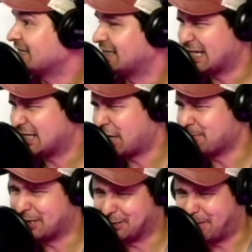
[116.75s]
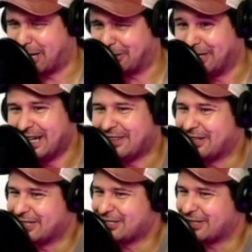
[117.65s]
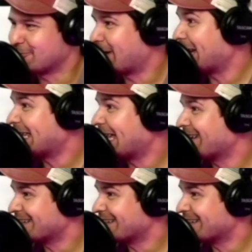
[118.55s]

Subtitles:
daytime. It doesn't matter. Well, they're shooting at the radiator.